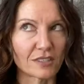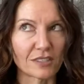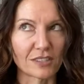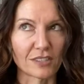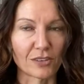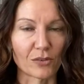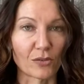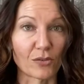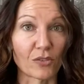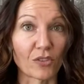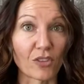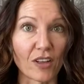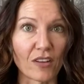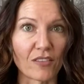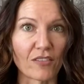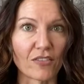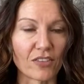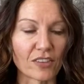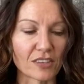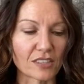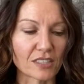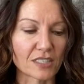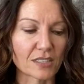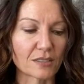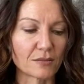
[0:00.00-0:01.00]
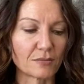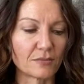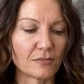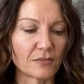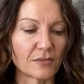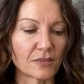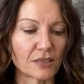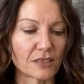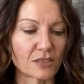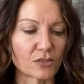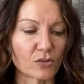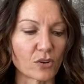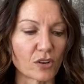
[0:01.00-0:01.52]
So love this
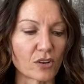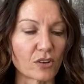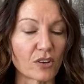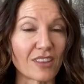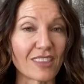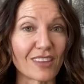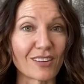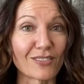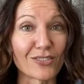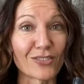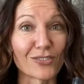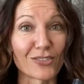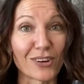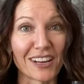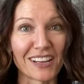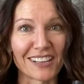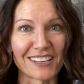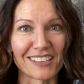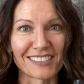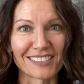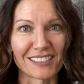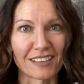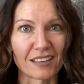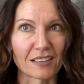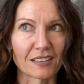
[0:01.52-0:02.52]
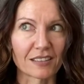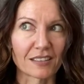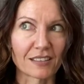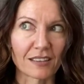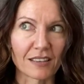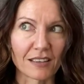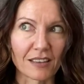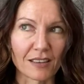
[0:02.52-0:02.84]
this oil. And then frankincense,